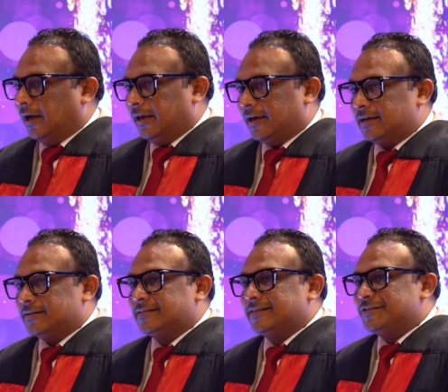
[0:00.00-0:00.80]
Yeah,
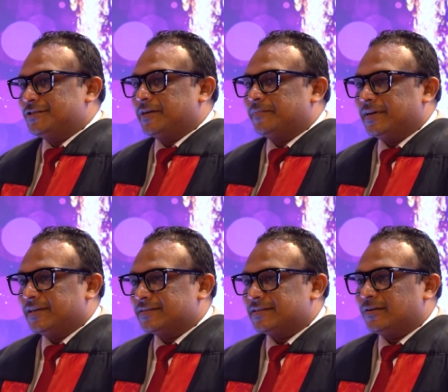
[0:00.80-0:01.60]
CGMA
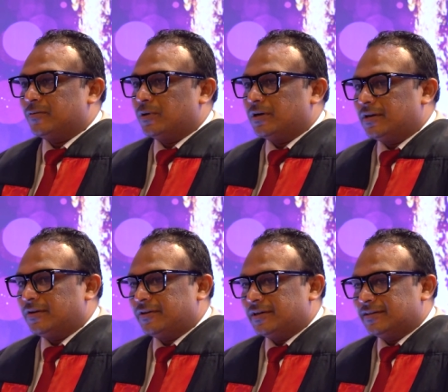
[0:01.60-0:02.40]
is a
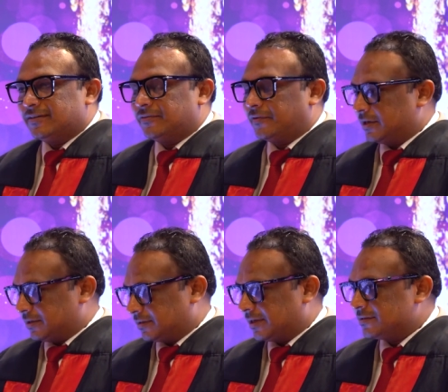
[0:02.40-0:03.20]
world uh,
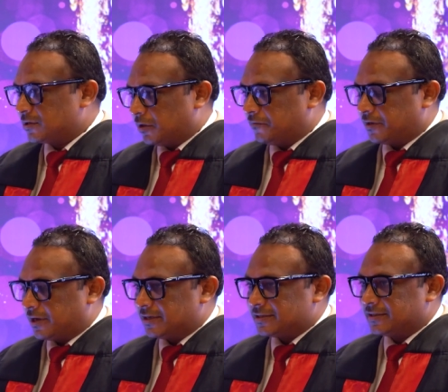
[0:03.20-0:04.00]
recognized
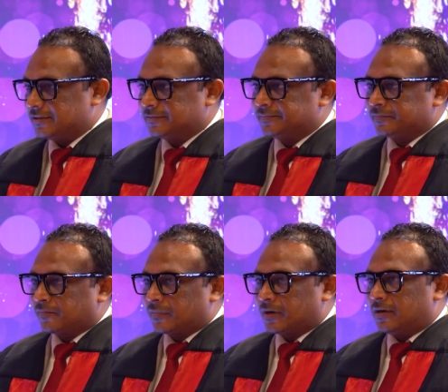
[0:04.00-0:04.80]
qualification,
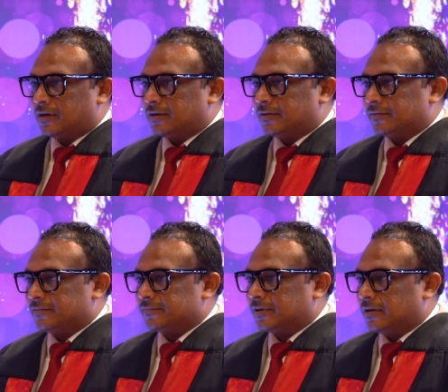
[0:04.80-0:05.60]
uh, uh,
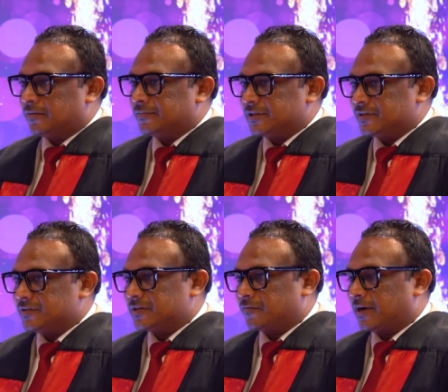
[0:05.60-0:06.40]
which
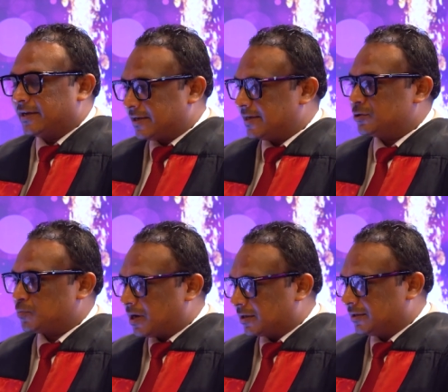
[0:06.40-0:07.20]
is a finance,
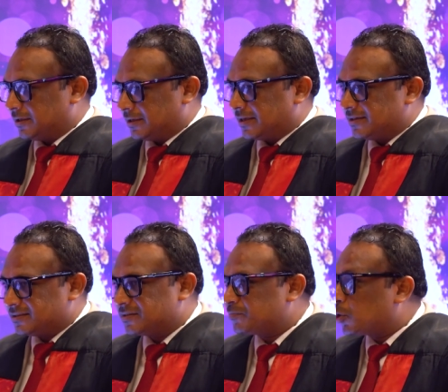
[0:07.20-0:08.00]
marketing, and
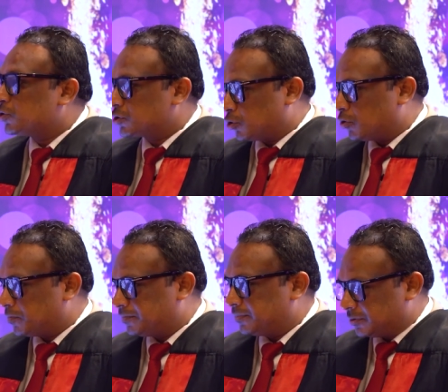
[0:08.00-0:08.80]
it's a broad scope
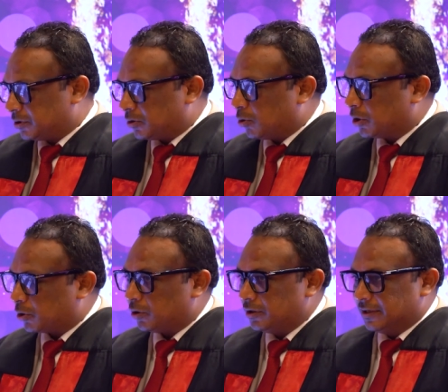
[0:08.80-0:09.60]

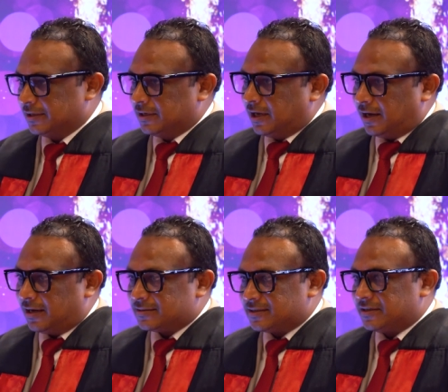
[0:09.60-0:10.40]
overall.
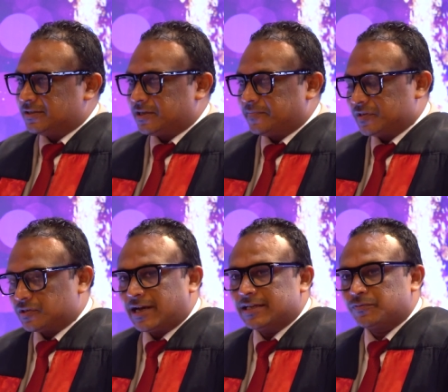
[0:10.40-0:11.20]
Uh, CGMA
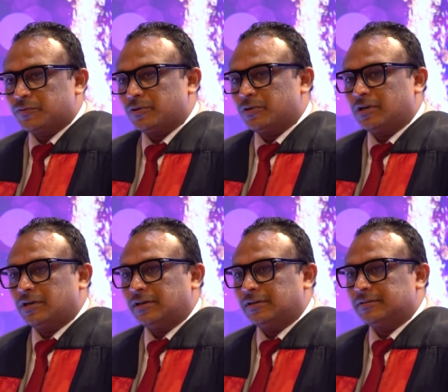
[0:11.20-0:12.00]
stands for
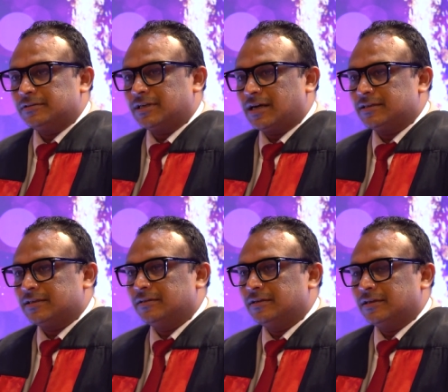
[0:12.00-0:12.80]
uh,
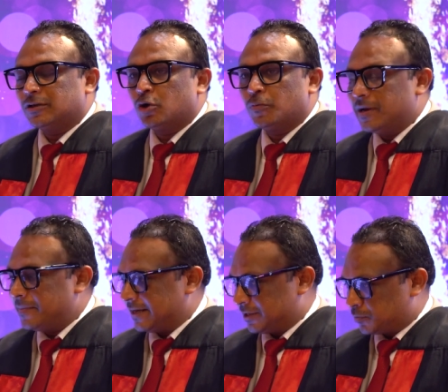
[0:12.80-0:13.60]
Chartered uh, Global
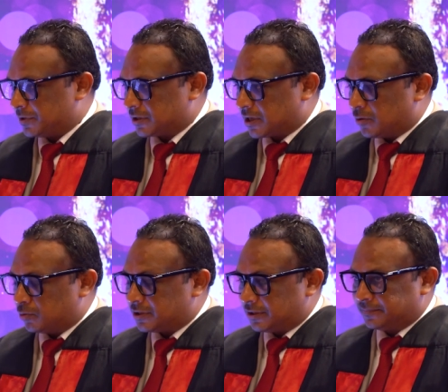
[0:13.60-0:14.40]
Management
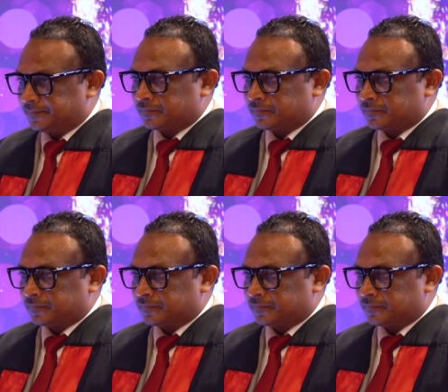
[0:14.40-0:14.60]
Accountant